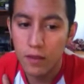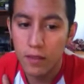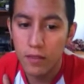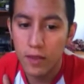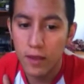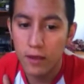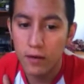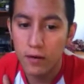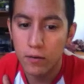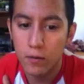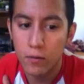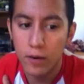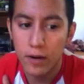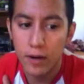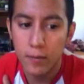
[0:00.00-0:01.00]

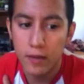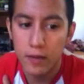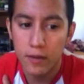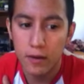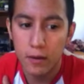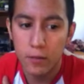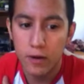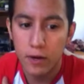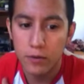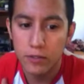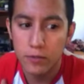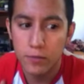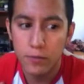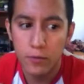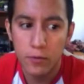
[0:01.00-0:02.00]
then when I
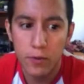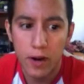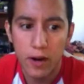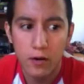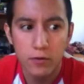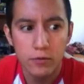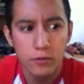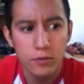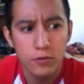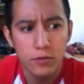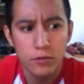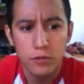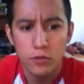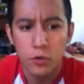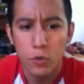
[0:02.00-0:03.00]
was
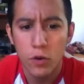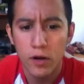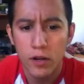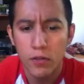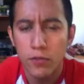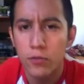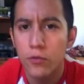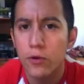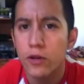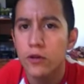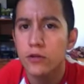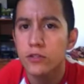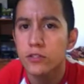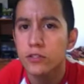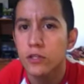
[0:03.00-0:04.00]
around 23
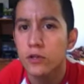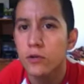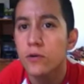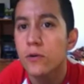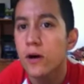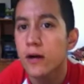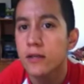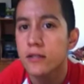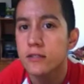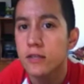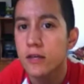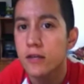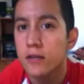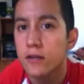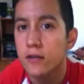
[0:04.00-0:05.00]
or so, I
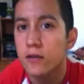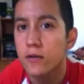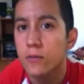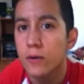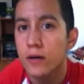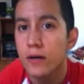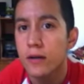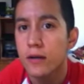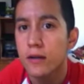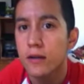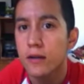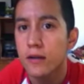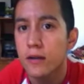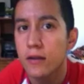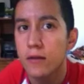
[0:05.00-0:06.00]
decided, you know what,
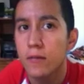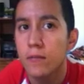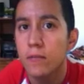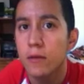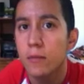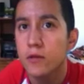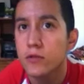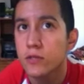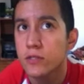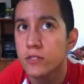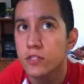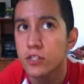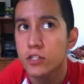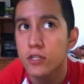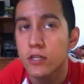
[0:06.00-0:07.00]
maybe
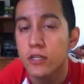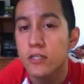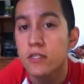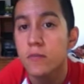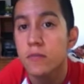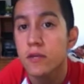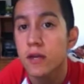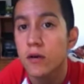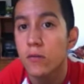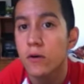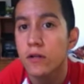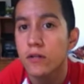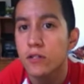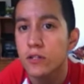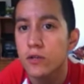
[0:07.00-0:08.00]
transitioning is something I
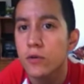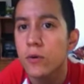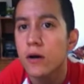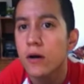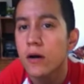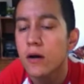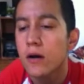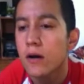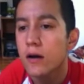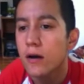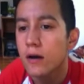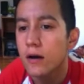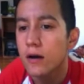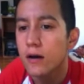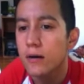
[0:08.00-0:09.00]
want to do.
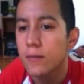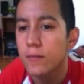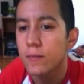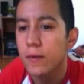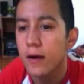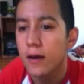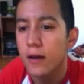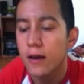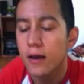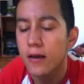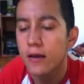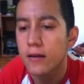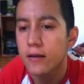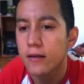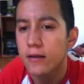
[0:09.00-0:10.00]
I
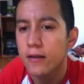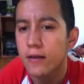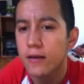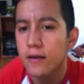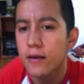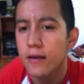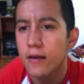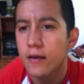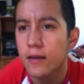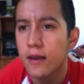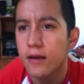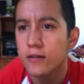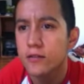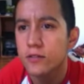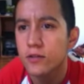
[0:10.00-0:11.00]
had an
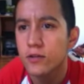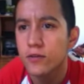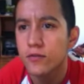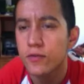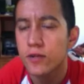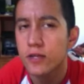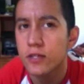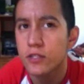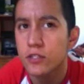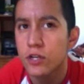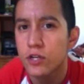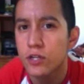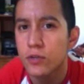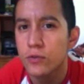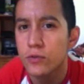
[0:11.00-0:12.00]
ex-girlfriend
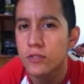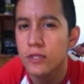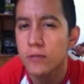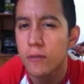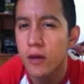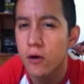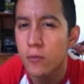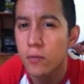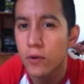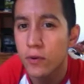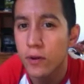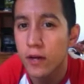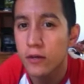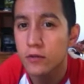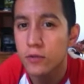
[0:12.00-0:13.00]
start using male
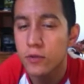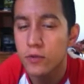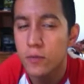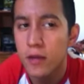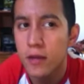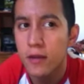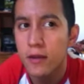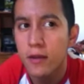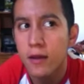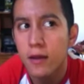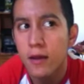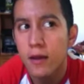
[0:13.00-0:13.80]
pronouns with me,